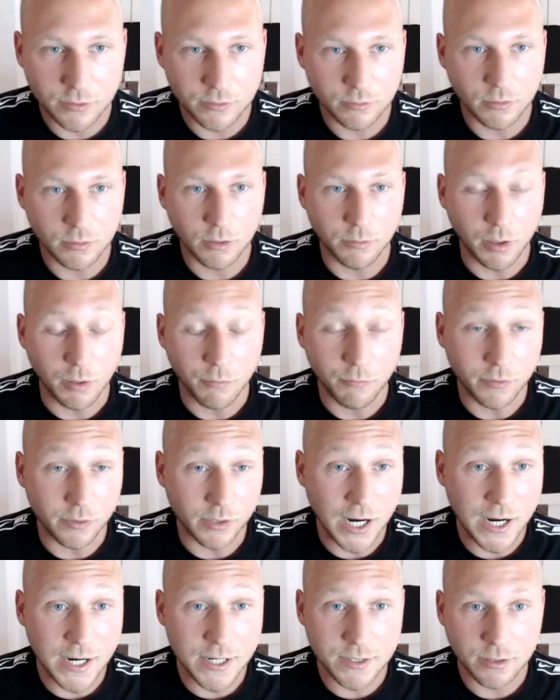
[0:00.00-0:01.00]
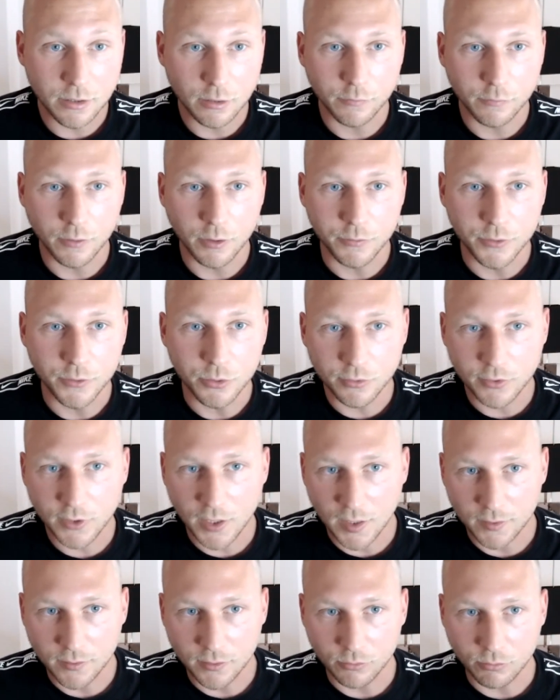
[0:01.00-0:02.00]
a variety of use
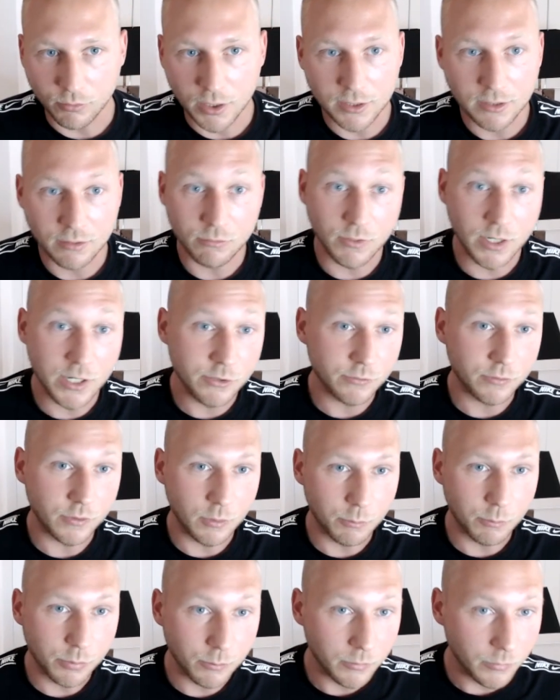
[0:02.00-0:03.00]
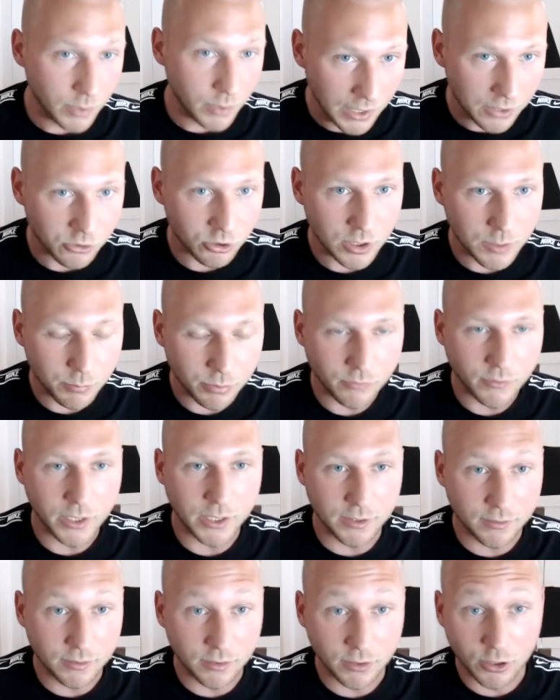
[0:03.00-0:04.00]
cases, right? That range from actually
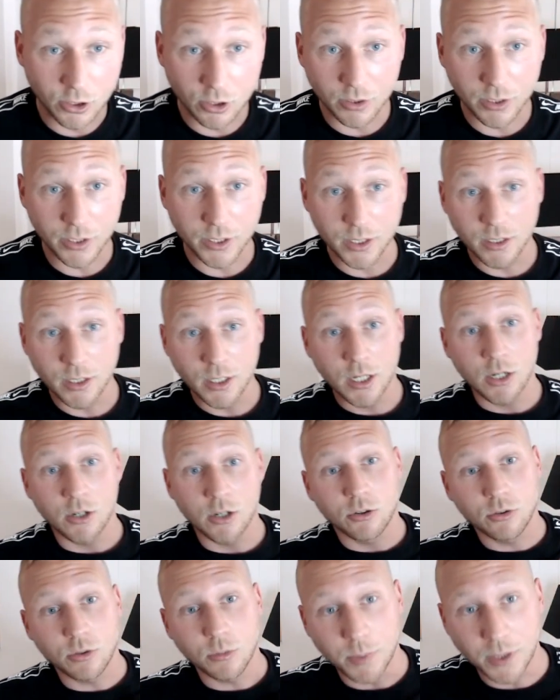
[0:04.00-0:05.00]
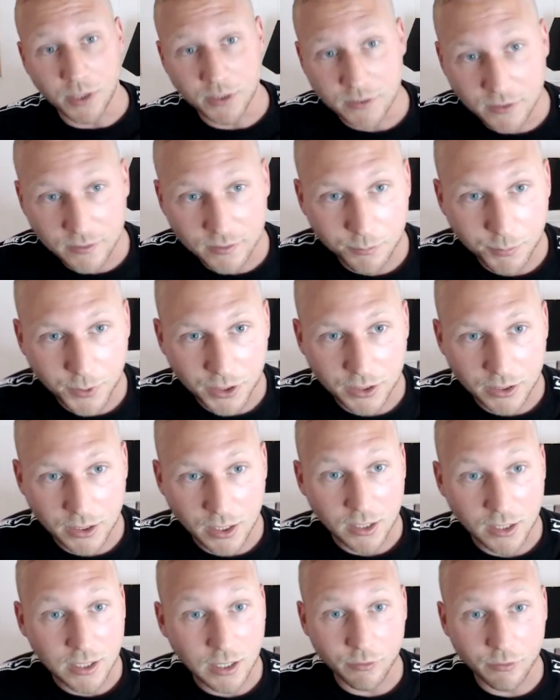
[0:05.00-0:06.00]
providing security to participating
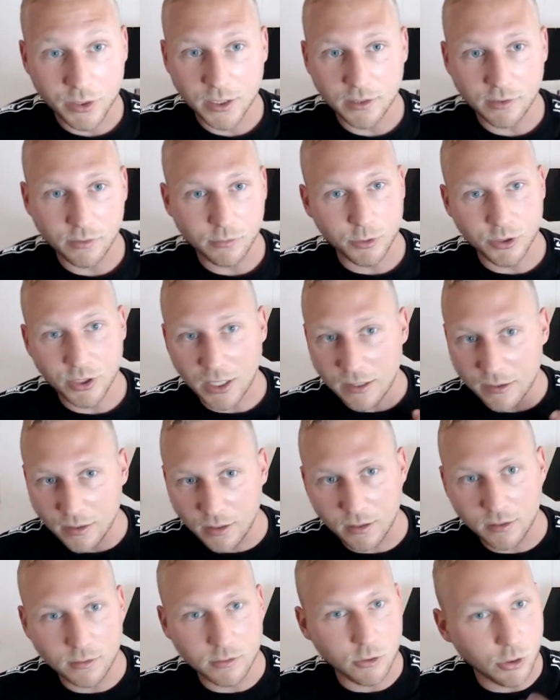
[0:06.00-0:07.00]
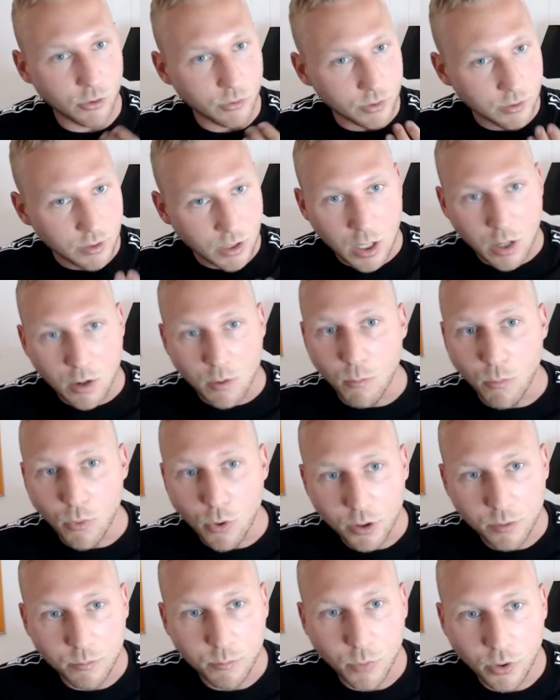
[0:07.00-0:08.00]
in governance, which I think is going more
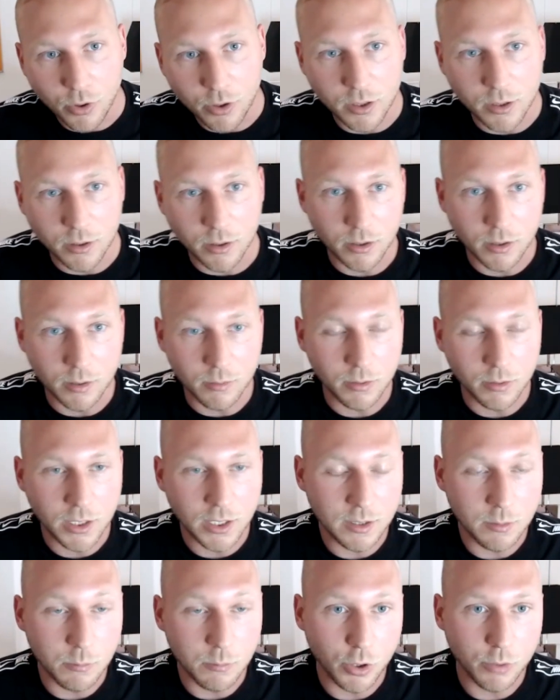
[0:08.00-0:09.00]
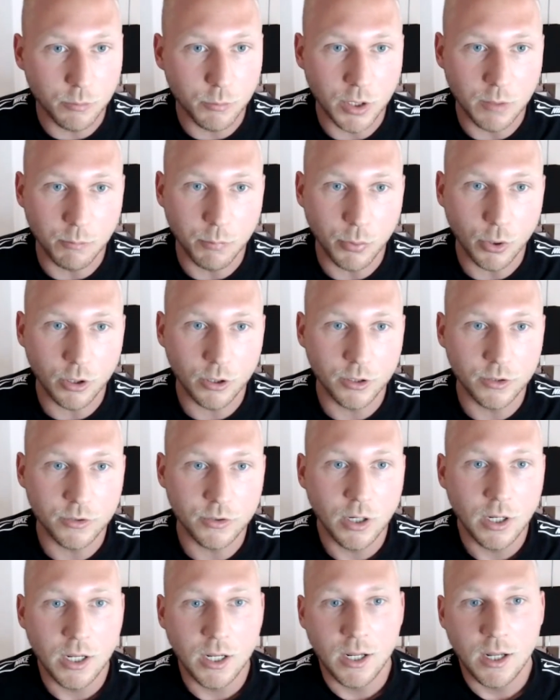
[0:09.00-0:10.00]
and more, getting more and more important
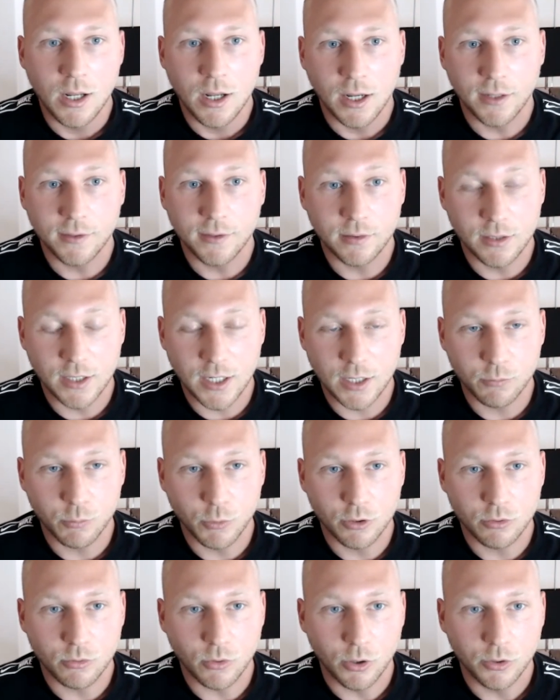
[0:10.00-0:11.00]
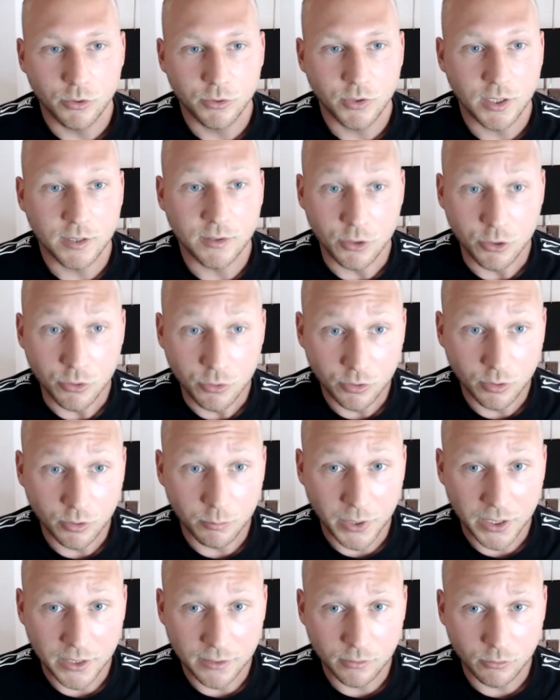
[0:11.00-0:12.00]
as the network grows, as the user
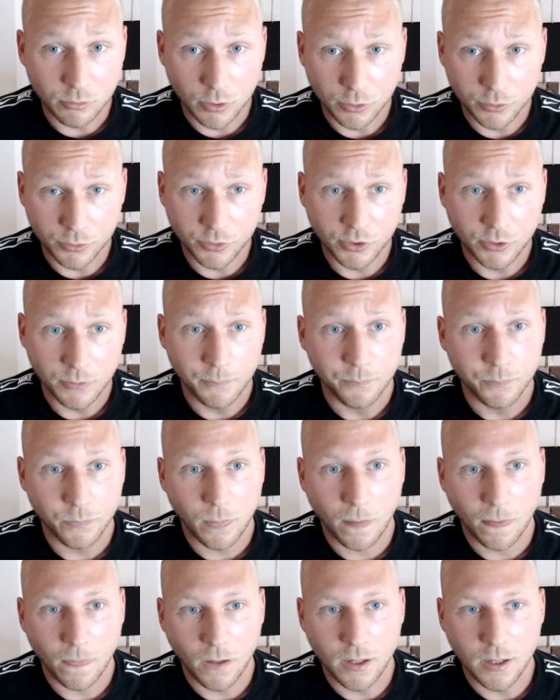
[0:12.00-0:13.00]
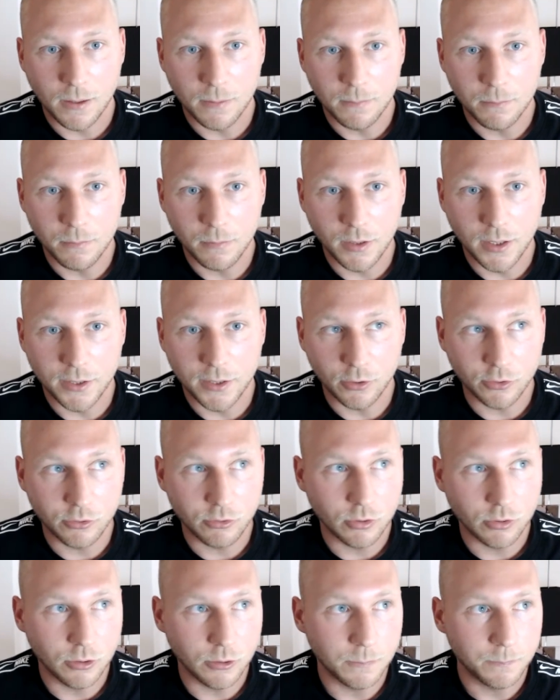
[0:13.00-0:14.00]
base grows, and
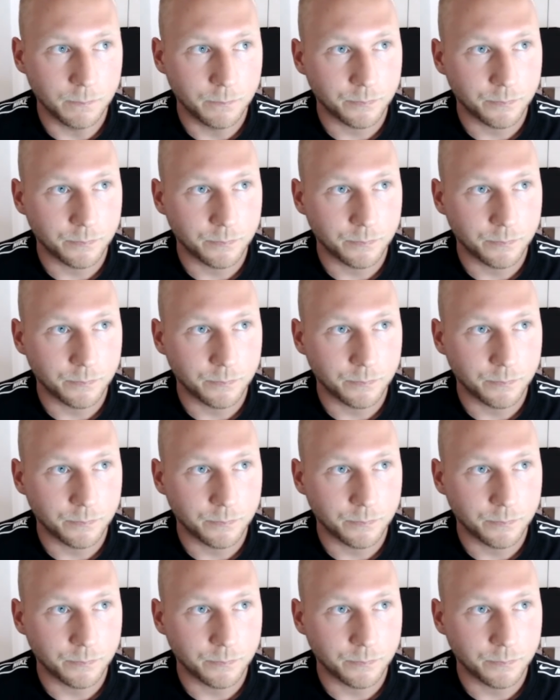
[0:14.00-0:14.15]
also,